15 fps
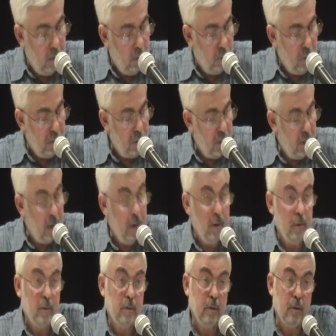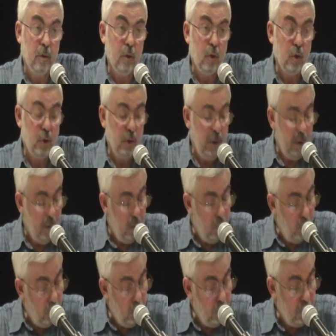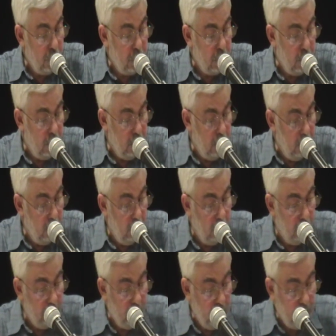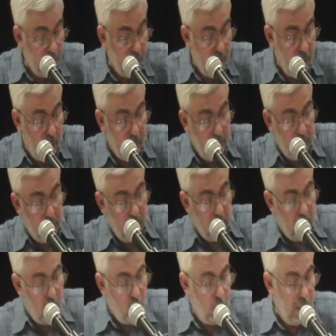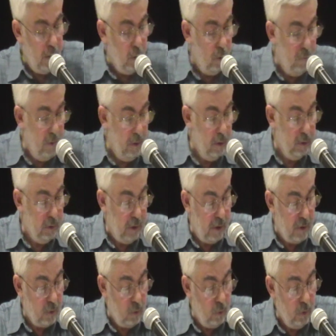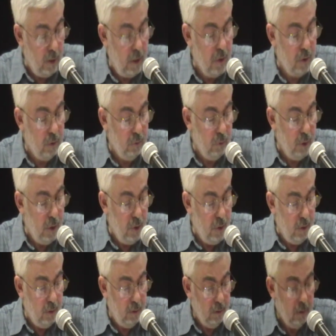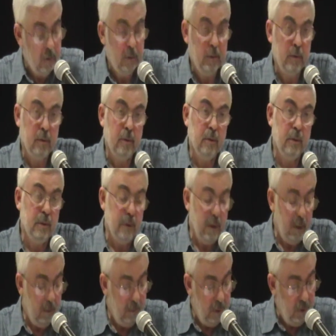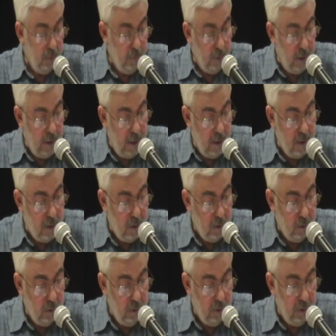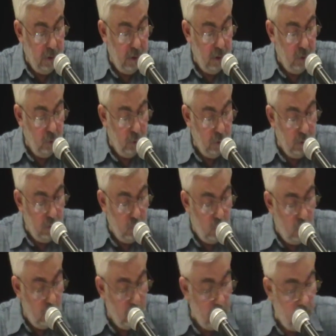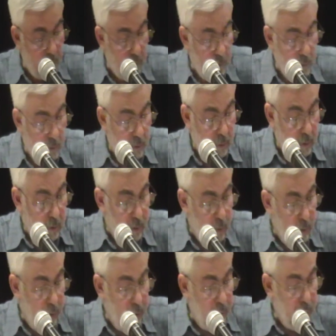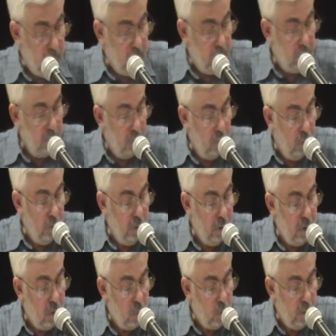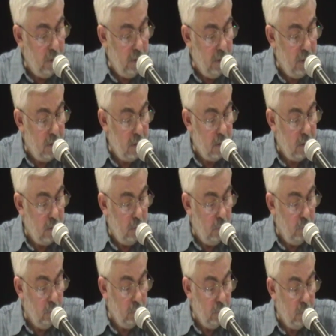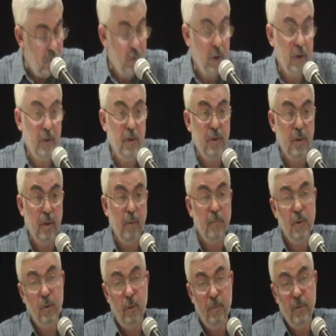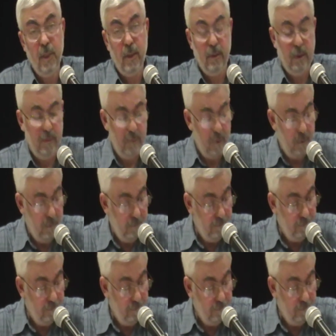Russia still holds the predominant sway over the Transcaucasian region and manipulates the territorial wars in accordance with its own strategic objectives.